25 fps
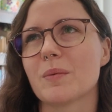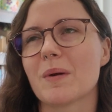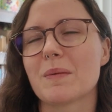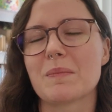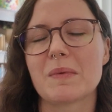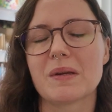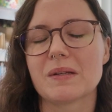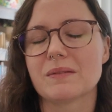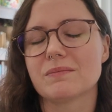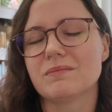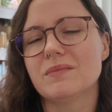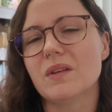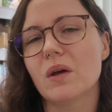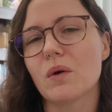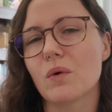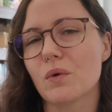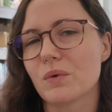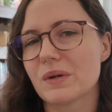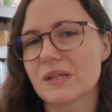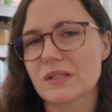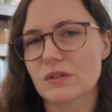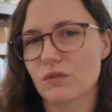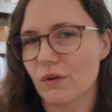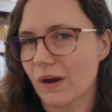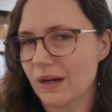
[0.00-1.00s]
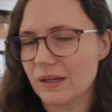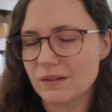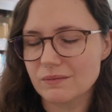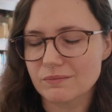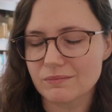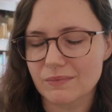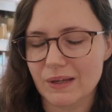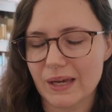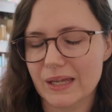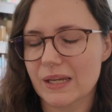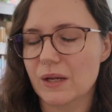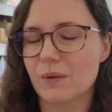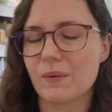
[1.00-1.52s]
I mean, not always great
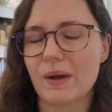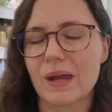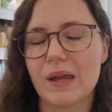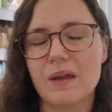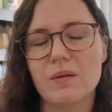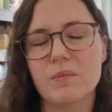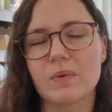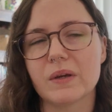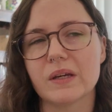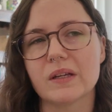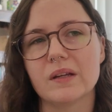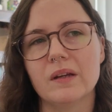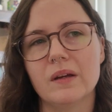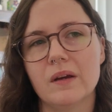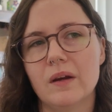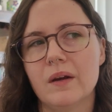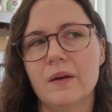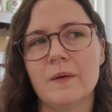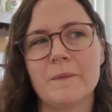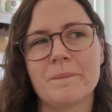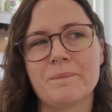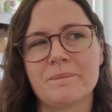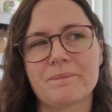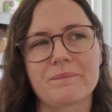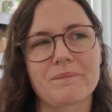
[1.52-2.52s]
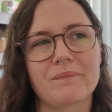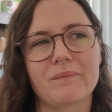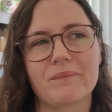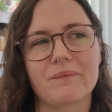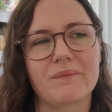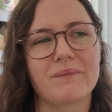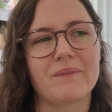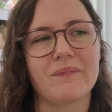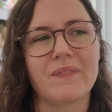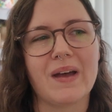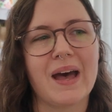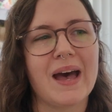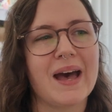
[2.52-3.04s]
anyway, but
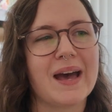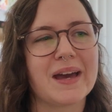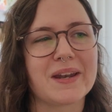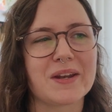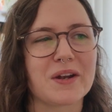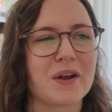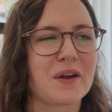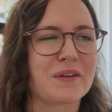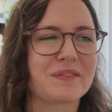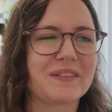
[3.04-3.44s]
I don't know.